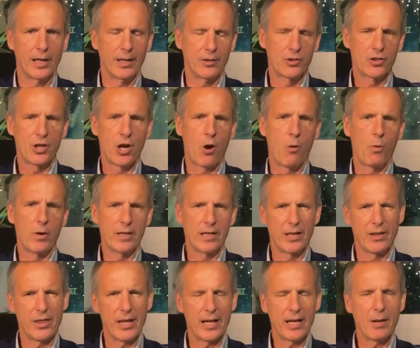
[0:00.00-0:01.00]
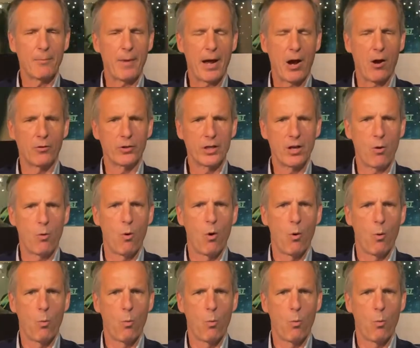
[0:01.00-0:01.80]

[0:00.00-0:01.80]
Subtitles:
And so when you think about,